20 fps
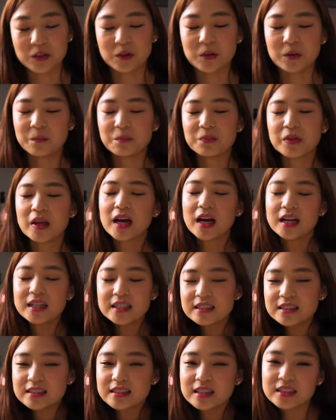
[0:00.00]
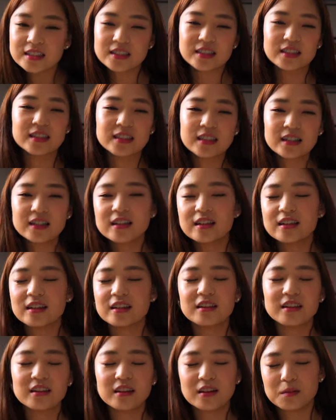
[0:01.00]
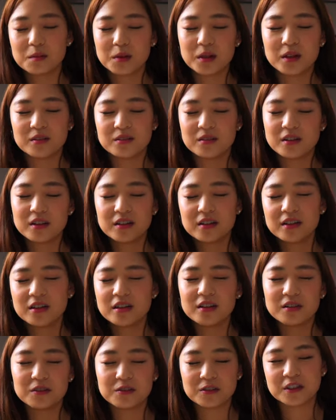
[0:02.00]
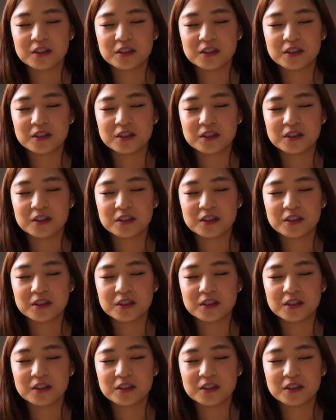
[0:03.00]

so I just, I just did a little bit, little